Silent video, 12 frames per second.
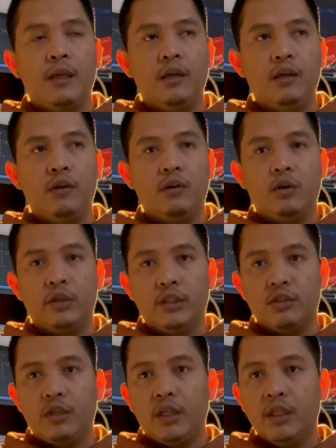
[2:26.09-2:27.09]
or the
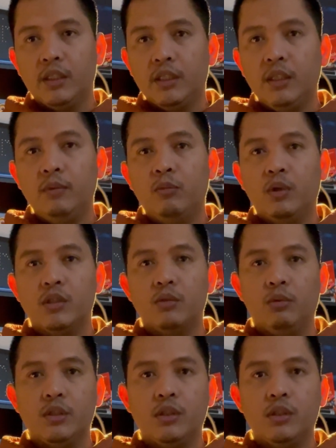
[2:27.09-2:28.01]
Stryker team what's